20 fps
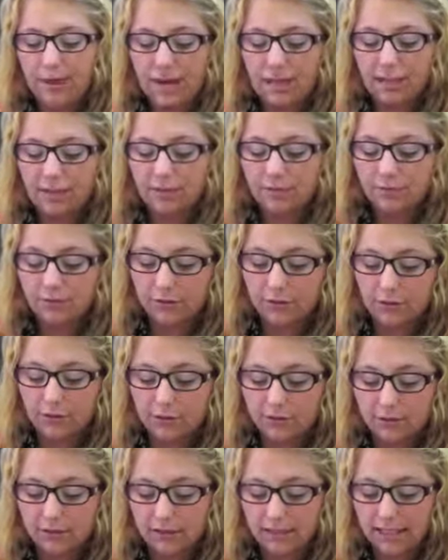passion
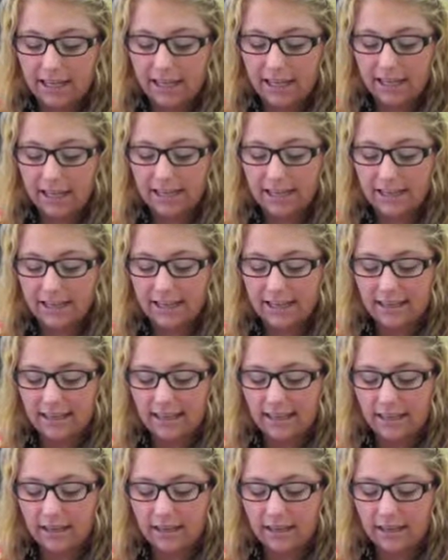fruit and